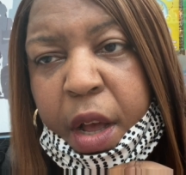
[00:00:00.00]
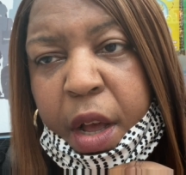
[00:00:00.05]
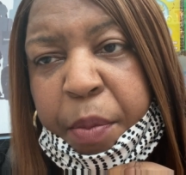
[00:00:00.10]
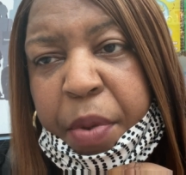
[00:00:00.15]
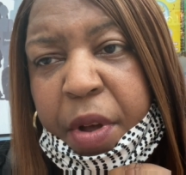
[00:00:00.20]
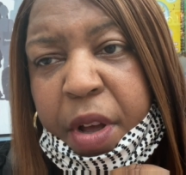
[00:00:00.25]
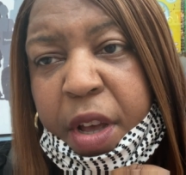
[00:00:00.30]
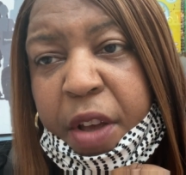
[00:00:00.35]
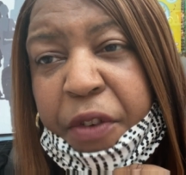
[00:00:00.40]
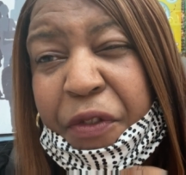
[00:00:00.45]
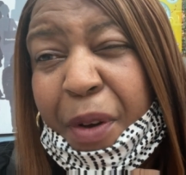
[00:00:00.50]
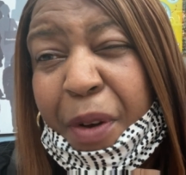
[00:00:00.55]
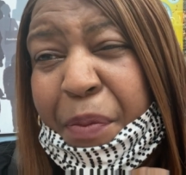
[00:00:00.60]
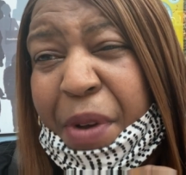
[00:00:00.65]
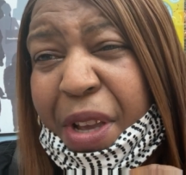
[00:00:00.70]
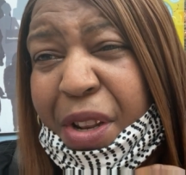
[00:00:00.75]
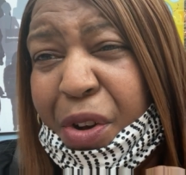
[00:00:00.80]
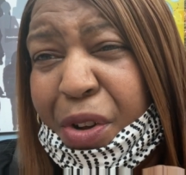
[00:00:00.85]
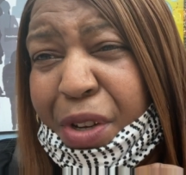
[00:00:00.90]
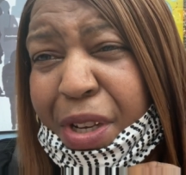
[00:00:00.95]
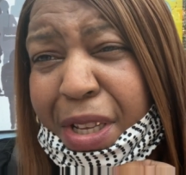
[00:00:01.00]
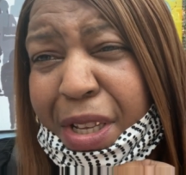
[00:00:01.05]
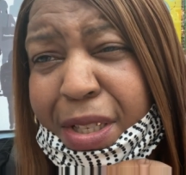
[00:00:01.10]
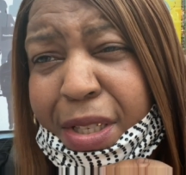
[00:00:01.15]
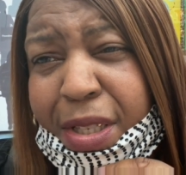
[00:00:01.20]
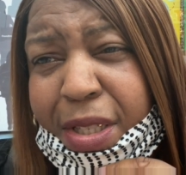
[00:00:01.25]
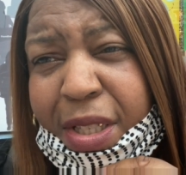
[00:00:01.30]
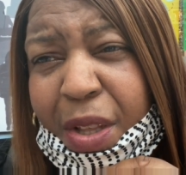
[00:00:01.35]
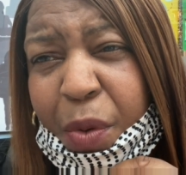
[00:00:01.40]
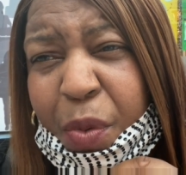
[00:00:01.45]
But if I'm being
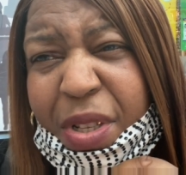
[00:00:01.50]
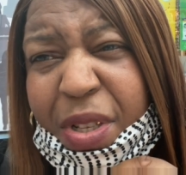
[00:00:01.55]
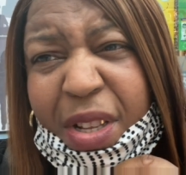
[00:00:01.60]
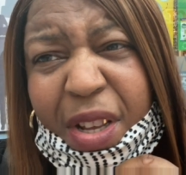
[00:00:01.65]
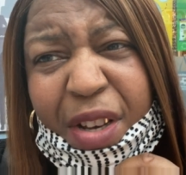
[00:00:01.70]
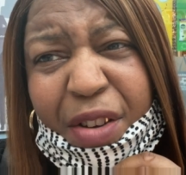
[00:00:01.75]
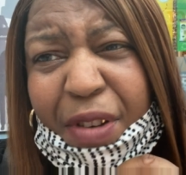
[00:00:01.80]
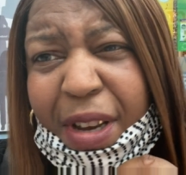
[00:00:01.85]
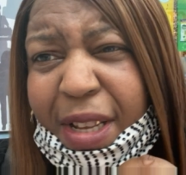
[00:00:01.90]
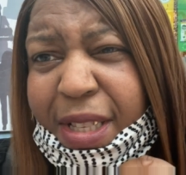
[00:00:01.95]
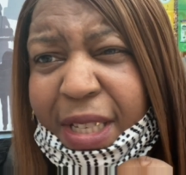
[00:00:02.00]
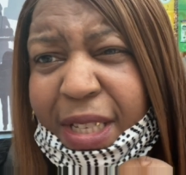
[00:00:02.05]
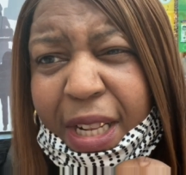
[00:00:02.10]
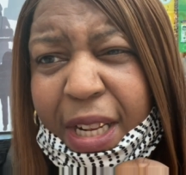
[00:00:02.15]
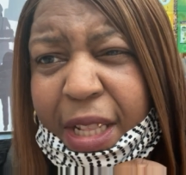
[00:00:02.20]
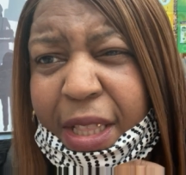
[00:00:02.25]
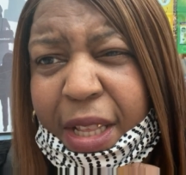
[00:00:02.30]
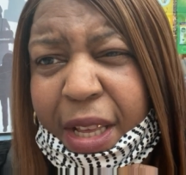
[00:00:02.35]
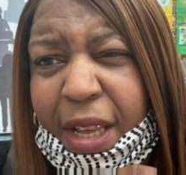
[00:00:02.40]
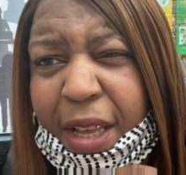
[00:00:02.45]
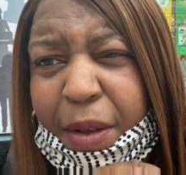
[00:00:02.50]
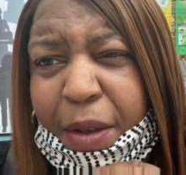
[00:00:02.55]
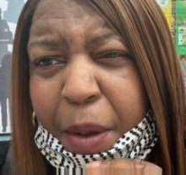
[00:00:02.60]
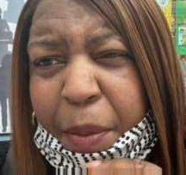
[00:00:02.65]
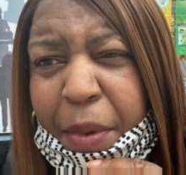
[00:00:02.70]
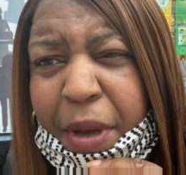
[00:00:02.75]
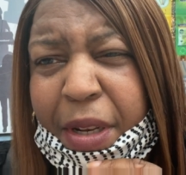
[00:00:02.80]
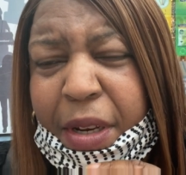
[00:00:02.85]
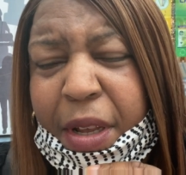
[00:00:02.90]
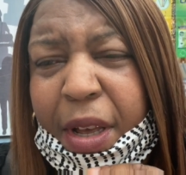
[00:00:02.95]
honest, there wasn't a great deal in there. I
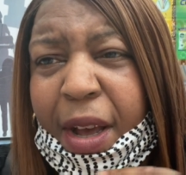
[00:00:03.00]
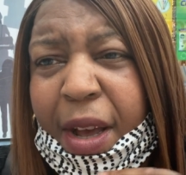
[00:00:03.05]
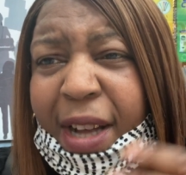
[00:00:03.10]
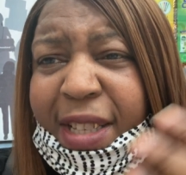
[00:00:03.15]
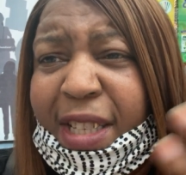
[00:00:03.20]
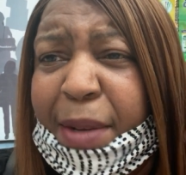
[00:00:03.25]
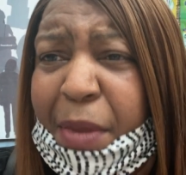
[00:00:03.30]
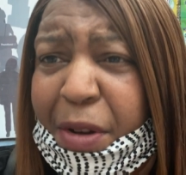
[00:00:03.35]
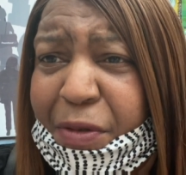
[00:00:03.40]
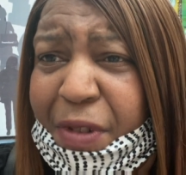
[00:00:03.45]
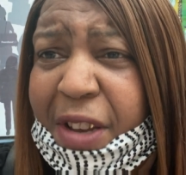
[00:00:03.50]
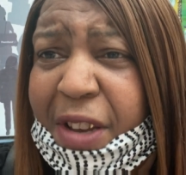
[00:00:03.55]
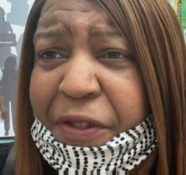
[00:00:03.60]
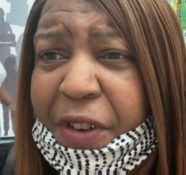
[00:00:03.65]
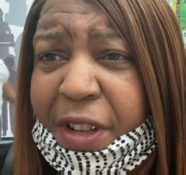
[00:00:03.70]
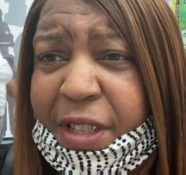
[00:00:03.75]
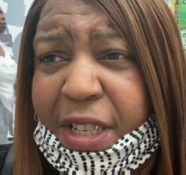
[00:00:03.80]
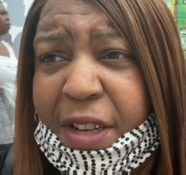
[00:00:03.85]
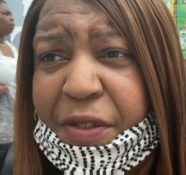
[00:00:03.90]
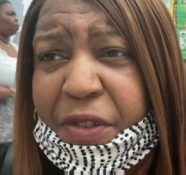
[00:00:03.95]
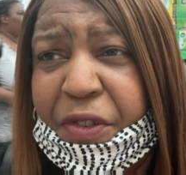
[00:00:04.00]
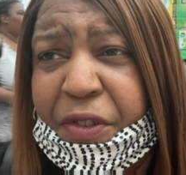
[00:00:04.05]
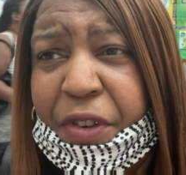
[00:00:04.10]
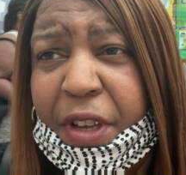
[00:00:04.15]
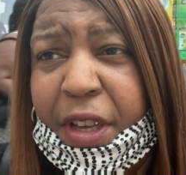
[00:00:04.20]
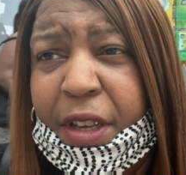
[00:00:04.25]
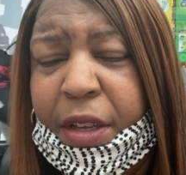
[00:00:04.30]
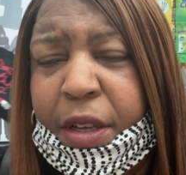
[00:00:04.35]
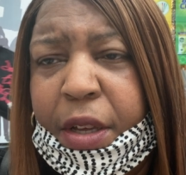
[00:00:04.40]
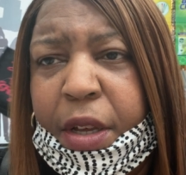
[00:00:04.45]
mean, I've done my refund and
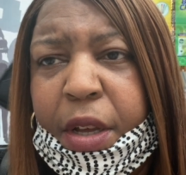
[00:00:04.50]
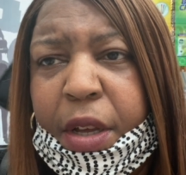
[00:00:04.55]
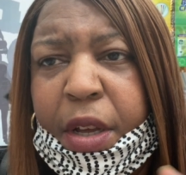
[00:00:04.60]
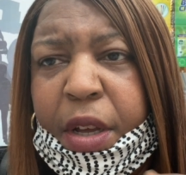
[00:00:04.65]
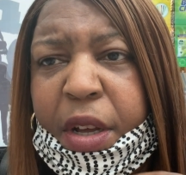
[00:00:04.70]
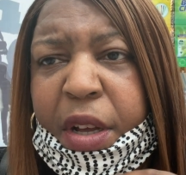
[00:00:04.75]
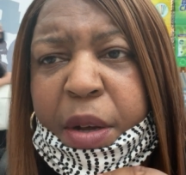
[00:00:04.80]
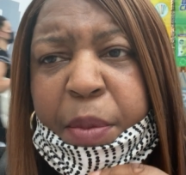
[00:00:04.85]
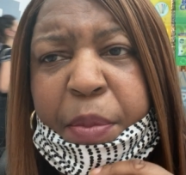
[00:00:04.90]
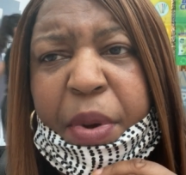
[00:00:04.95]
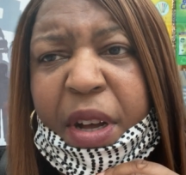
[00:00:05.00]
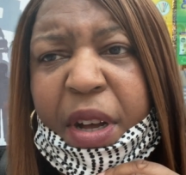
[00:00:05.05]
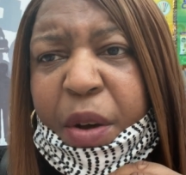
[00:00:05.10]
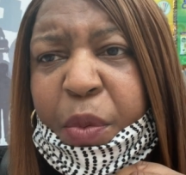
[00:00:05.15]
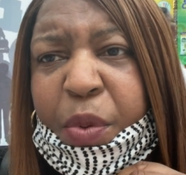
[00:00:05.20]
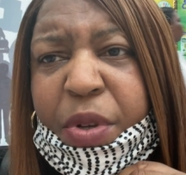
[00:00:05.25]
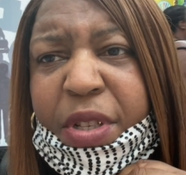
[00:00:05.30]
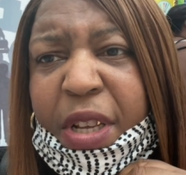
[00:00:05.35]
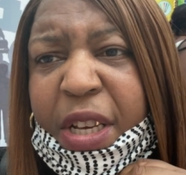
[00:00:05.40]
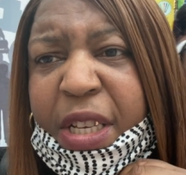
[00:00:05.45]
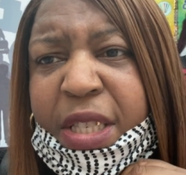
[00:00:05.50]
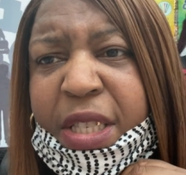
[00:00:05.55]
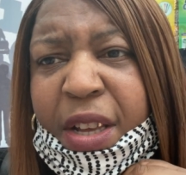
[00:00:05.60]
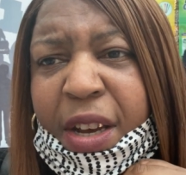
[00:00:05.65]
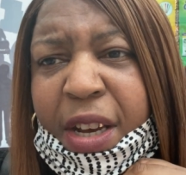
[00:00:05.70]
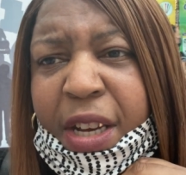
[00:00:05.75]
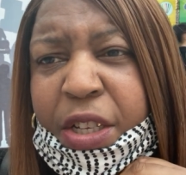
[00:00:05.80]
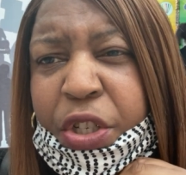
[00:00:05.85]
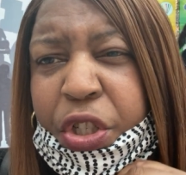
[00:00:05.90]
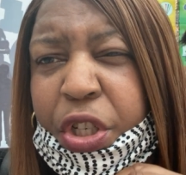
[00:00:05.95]
everything, but I wasn't excited.